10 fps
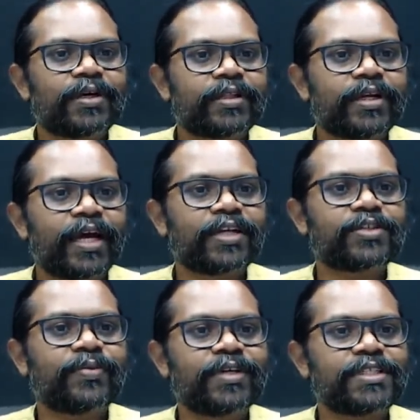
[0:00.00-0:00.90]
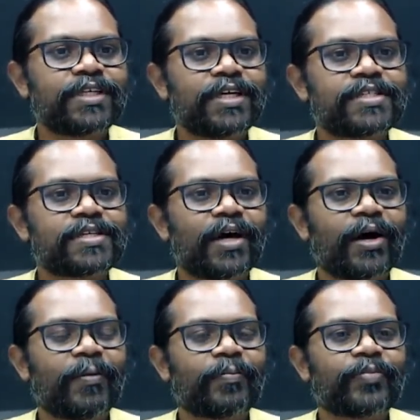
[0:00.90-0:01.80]
The next question is
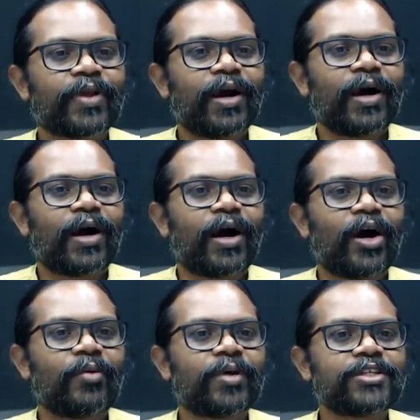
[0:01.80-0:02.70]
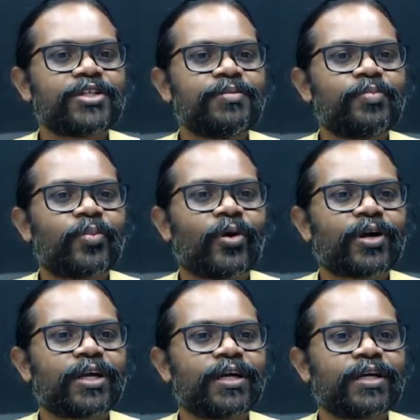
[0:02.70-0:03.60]
how much
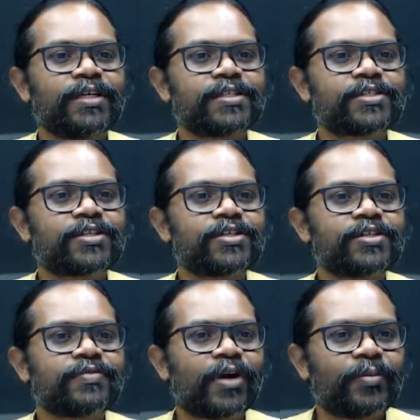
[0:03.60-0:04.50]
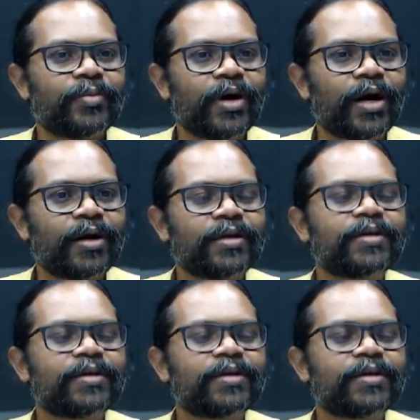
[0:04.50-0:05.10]
important is this? This is from